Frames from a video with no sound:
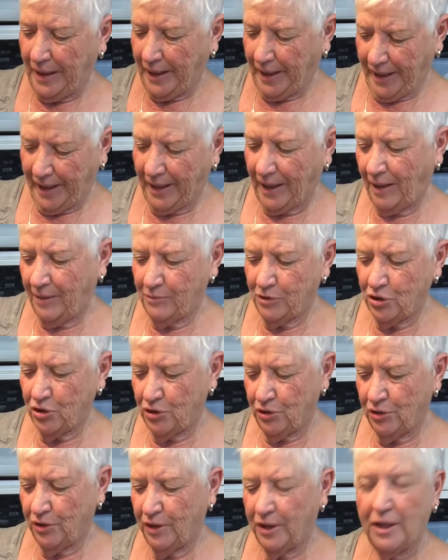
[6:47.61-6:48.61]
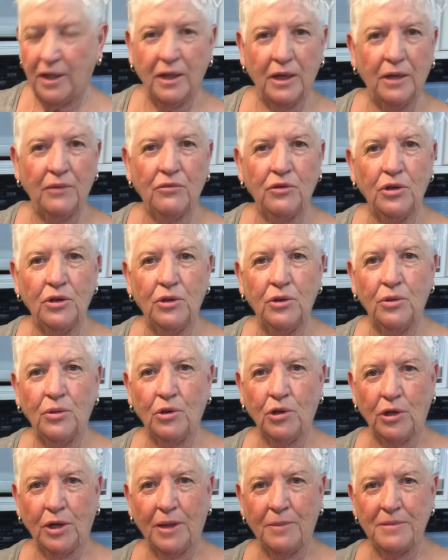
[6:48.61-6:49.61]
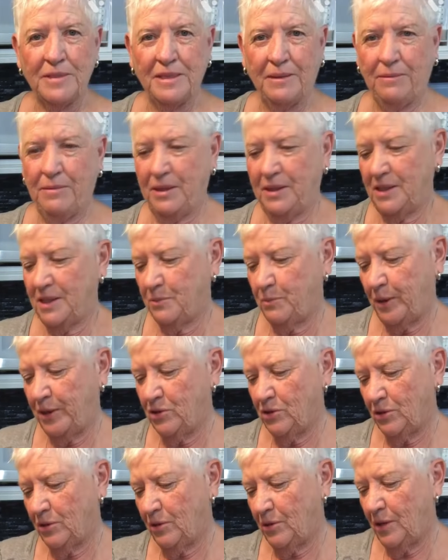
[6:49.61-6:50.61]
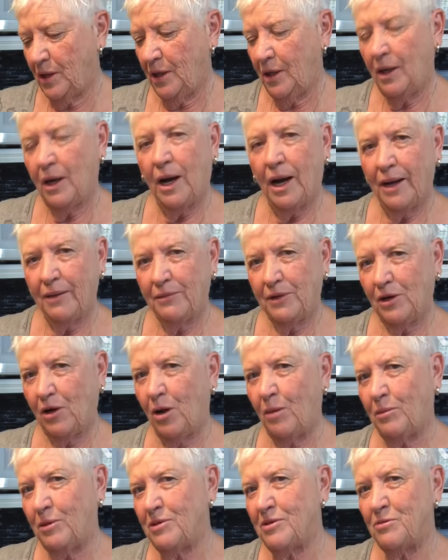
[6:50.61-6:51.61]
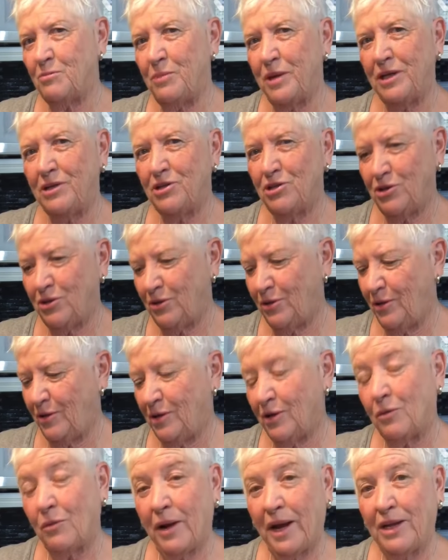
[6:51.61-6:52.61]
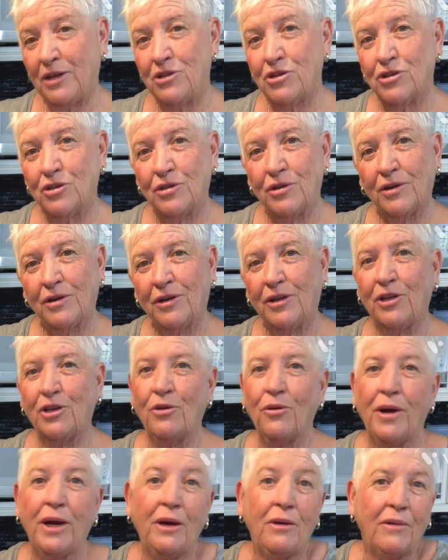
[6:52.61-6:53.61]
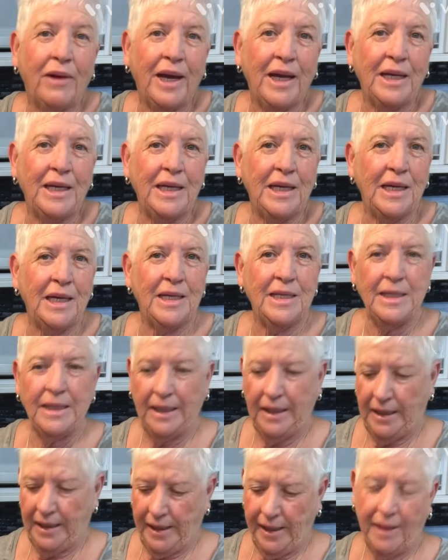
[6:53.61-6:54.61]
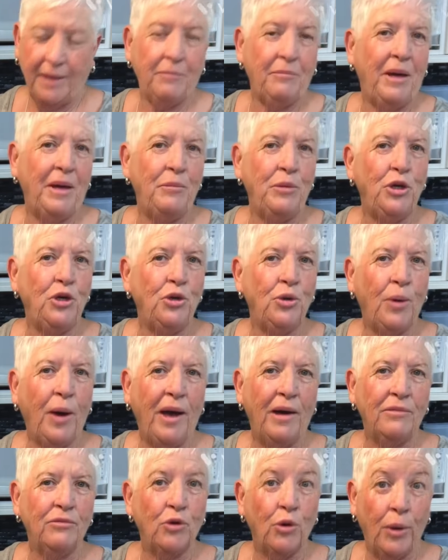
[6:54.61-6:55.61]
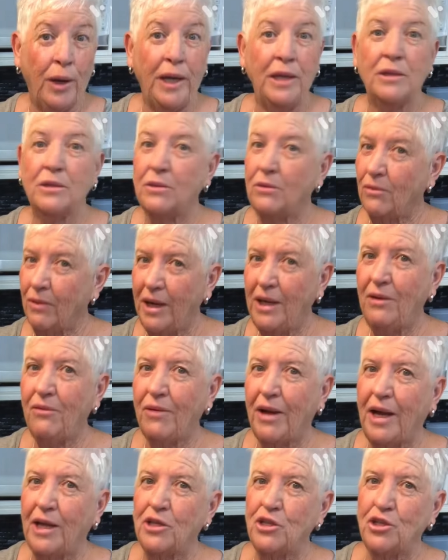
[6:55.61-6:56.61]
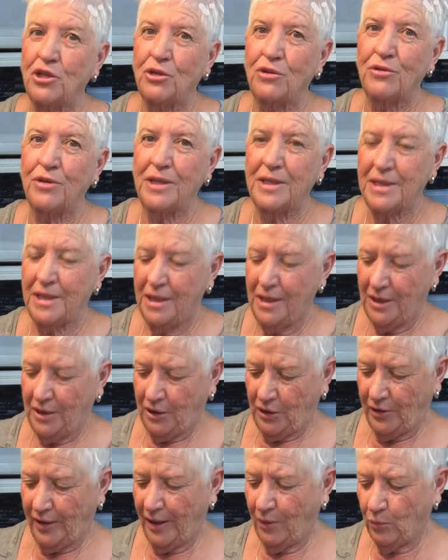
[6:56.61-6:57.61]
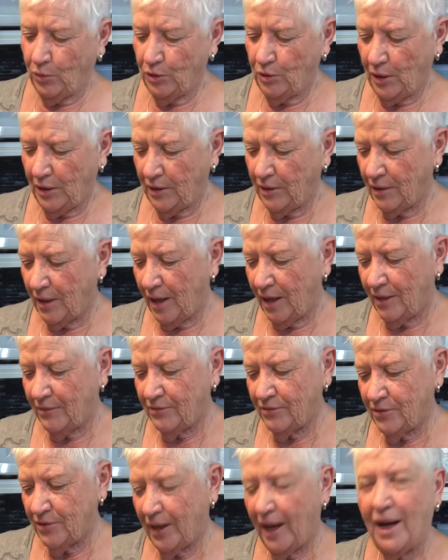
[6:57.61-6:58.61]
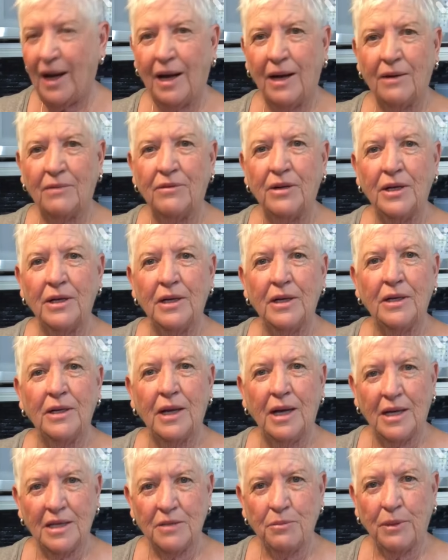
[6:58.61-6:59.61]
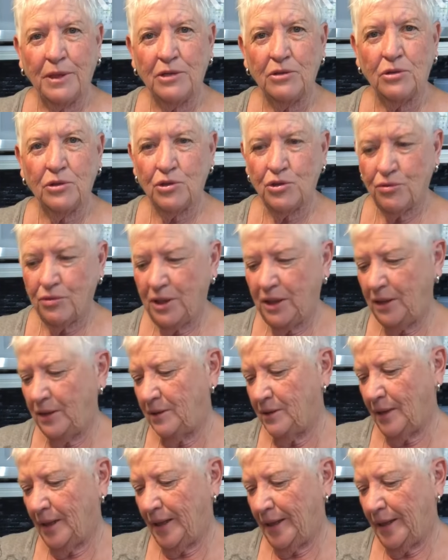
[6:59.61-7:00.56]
And I'm sure if you cook up something special, I would almost bet you the grandchildren, the great-grandkids, and maybe you have great-great-grandchildren that would love to have a special treat,